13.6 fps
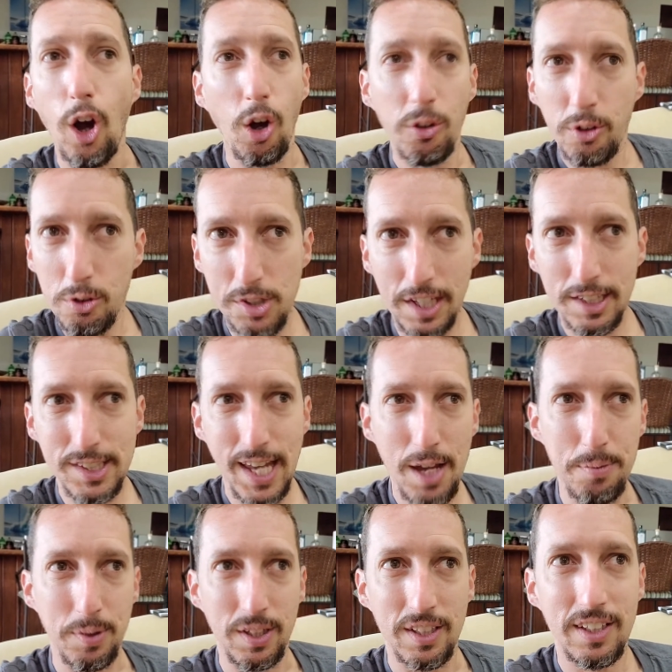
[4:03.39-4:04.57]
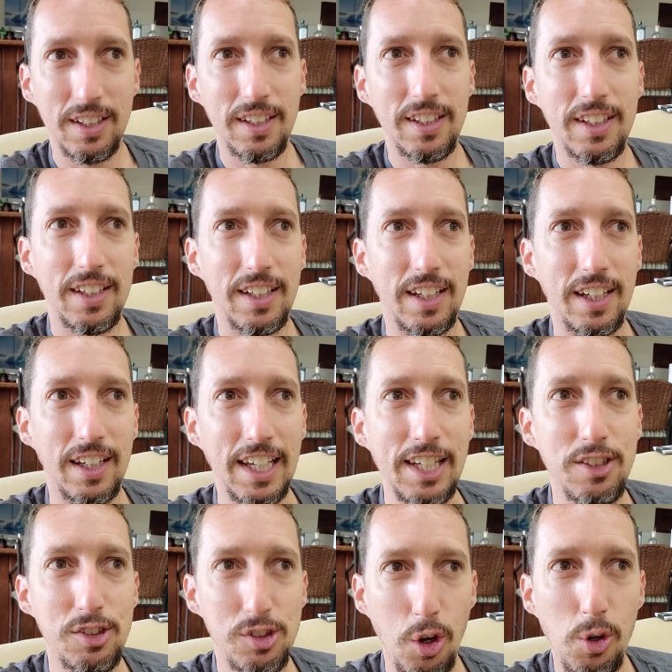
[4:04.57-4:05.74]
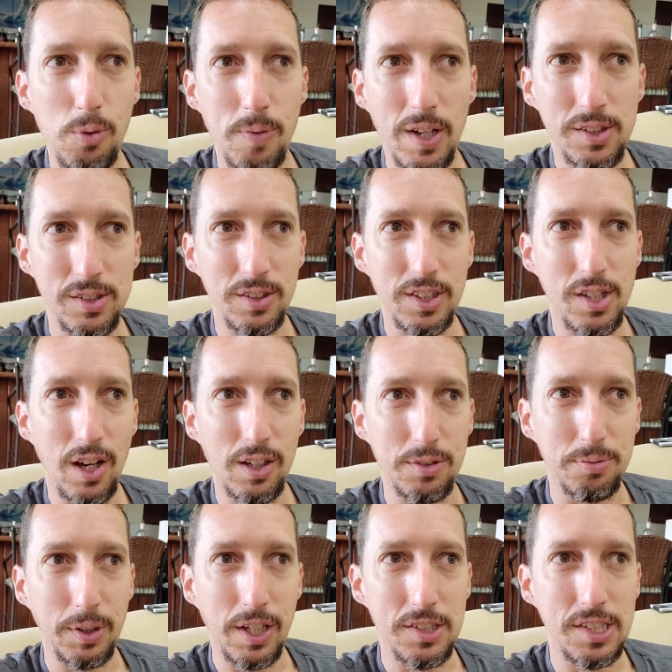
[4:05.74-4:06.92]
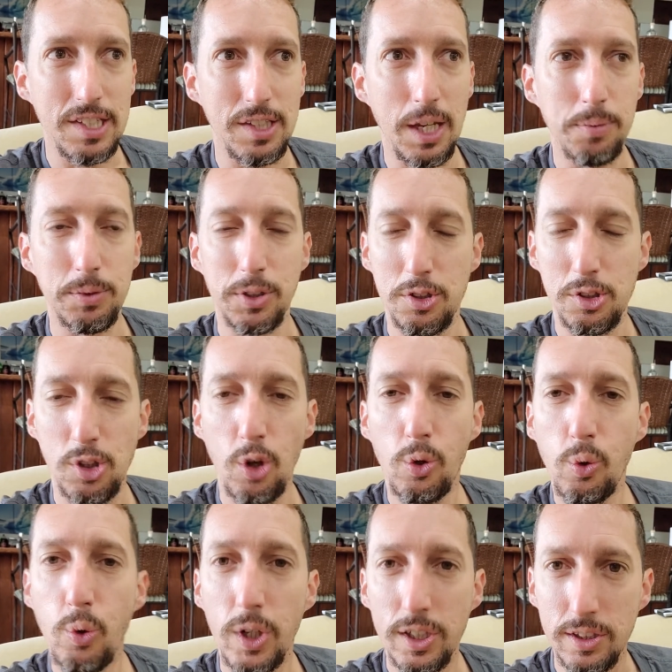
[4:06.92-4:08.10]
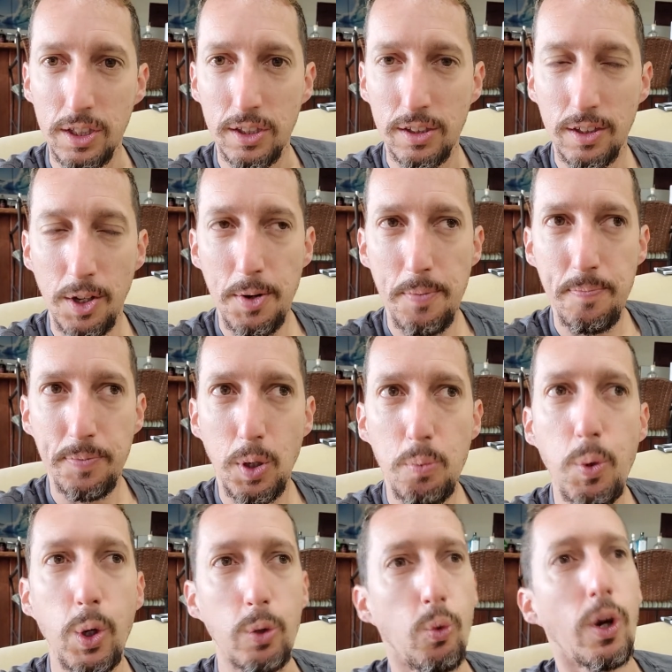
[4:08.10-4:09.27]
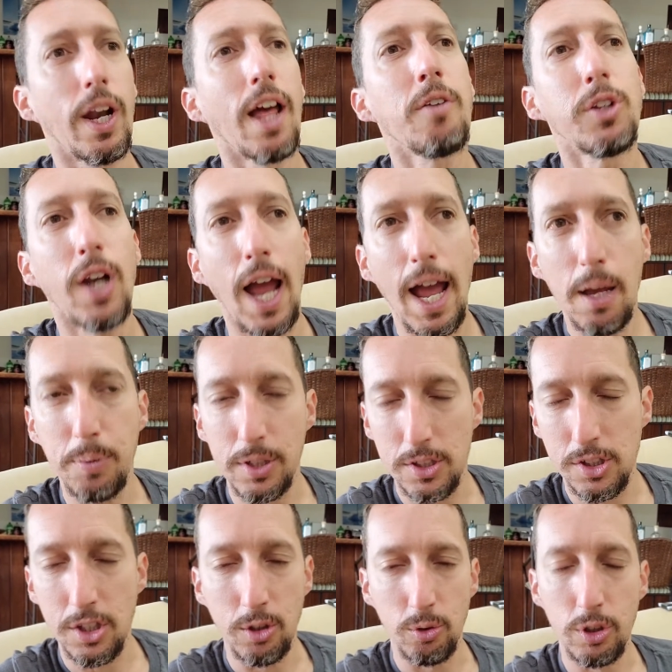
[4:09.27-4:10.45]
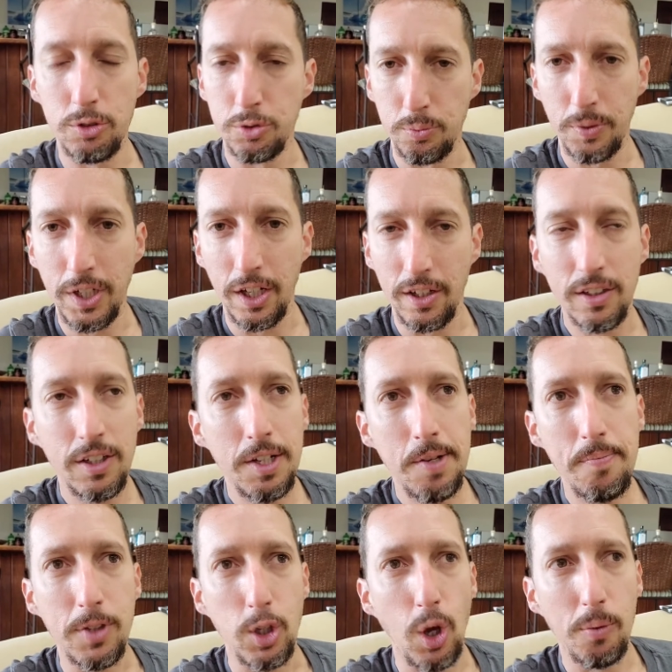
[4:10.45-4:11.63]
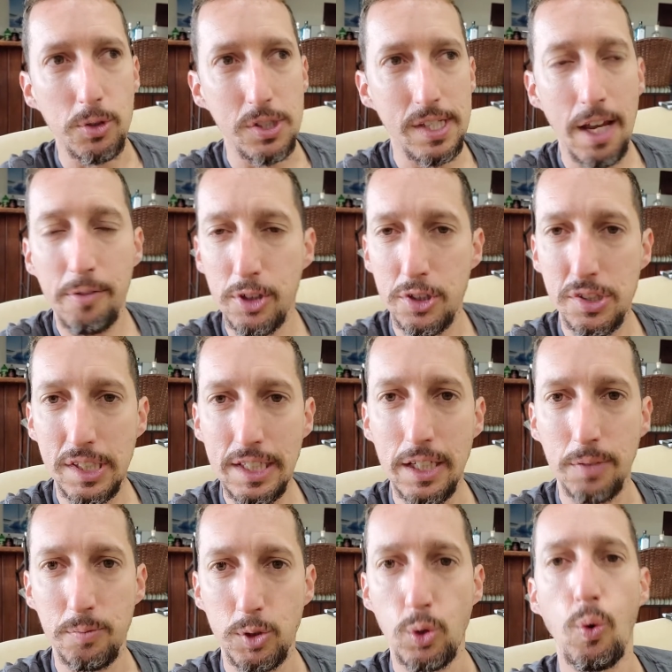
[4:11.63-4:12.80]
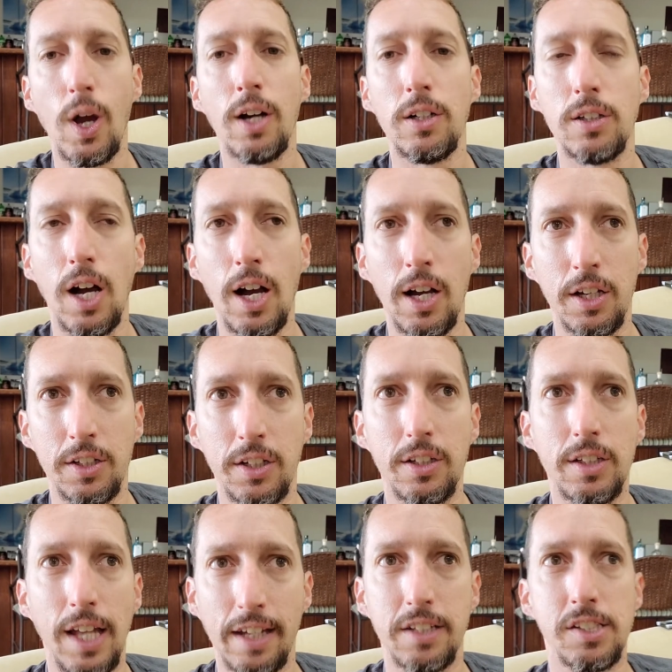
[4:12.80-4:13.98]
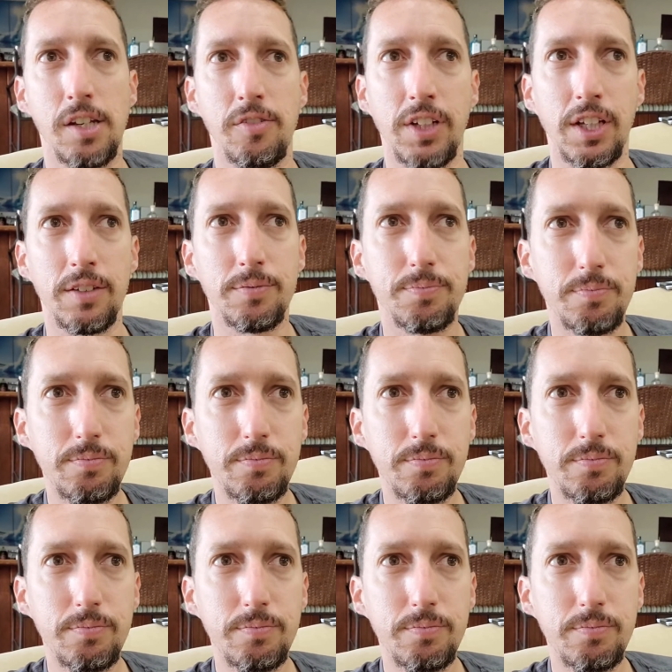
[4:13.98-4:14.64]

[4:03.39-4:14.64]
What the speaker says: All those things happen. He's so mentally tough because he's able to so quickly put whatever happens in the rearview mirror. You almost never see him dwell on negativity.